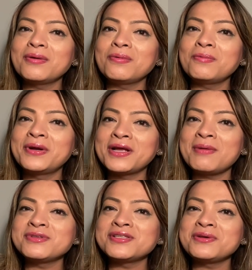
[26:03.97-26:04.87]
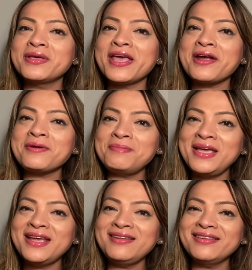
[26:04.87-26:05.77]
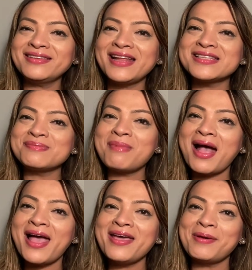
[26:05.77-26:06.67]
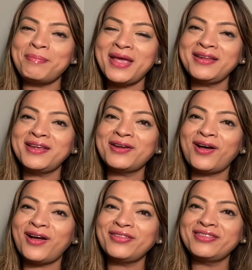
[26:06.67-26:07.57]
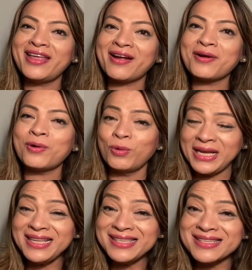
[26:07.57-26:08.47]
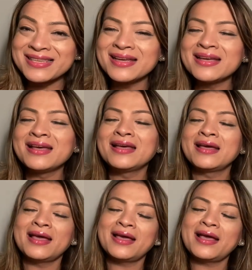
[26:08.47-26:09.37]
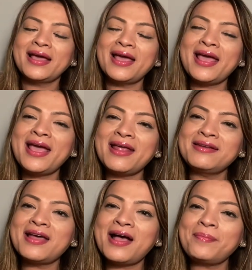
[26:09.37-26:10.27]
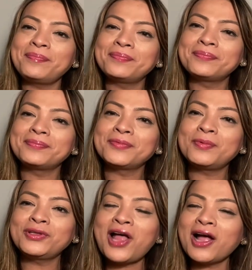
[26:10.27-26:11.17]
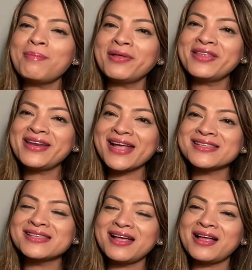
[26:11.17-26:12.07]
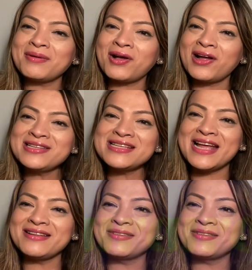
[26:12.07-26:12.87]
when it comes to Caribbean, that's my opinion on their queens. And we'll talk about the next continent.